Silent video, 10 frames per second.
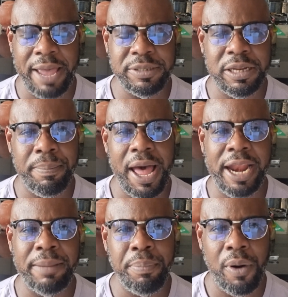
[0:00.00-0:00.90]
helps the
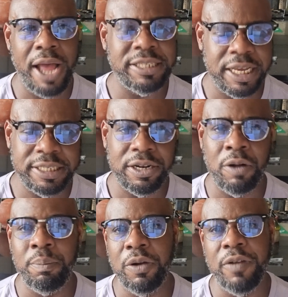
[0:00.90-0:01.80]
body process it
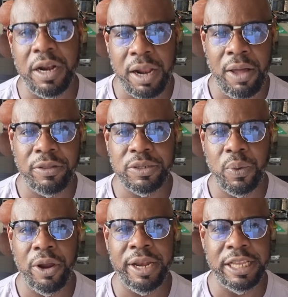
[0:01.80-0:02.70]
or move it along to
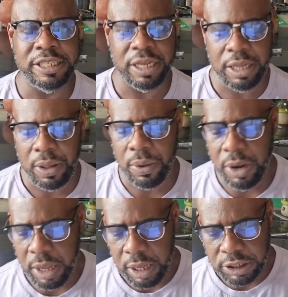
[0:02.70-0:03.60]
where it needs to go.
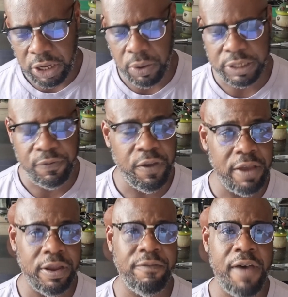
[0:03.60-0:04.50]
So it's
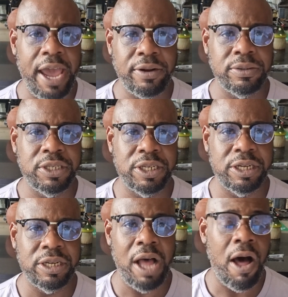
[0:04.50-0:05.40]
very vital
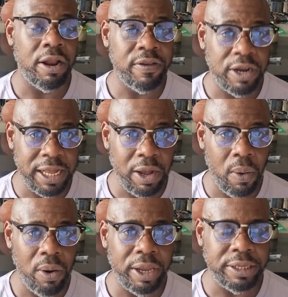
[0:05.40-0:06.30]
to all of your
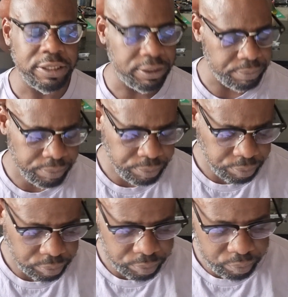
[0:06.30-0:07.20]
organs.
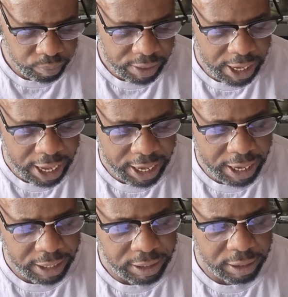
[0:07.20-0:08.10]

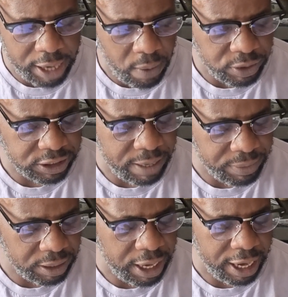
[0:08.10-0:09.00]
And that was
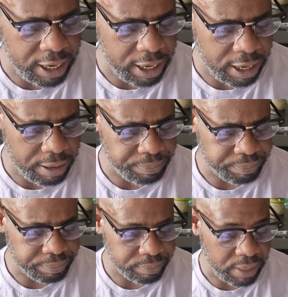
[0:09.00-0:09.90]
something that
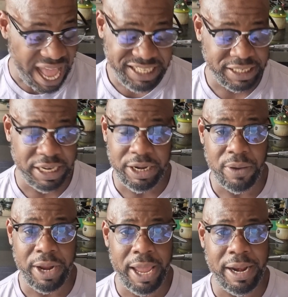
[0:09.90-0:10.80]
I just didn't
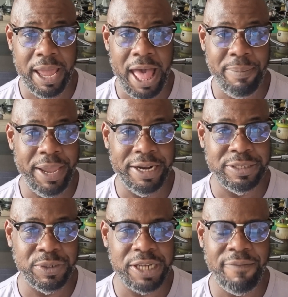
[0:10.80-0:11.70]
know that. Like, I'll be
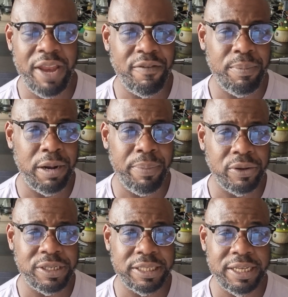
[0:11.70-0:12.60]
honest with you, I've never been a
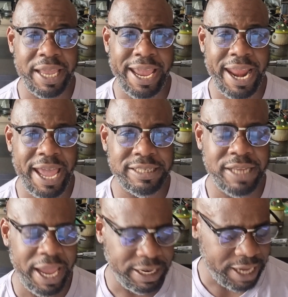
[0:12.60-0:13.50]
person that took antacids.